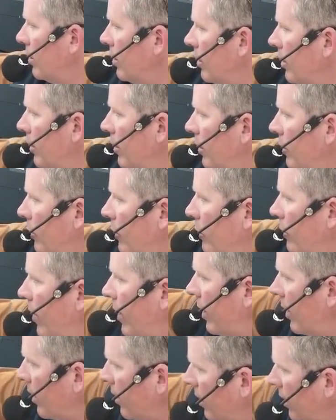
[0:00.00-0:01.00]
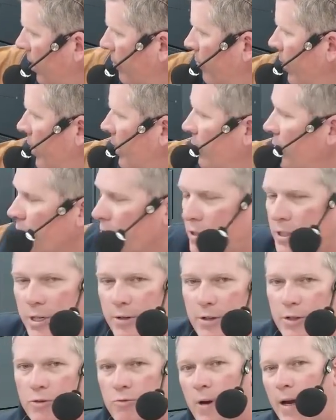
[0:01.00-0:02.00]
you know, I'm running a whole
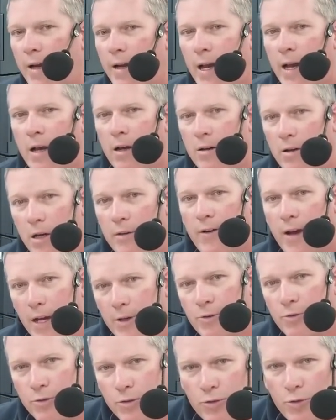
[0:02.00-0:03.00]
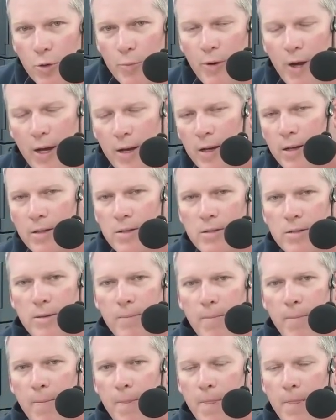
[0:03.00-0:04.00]
series right now of actual store products.
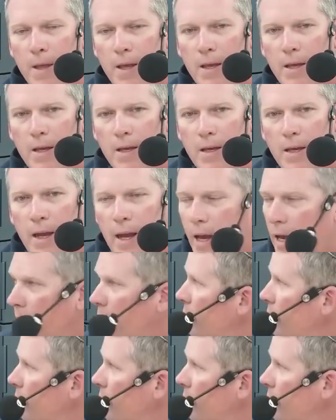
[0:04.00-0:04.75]
And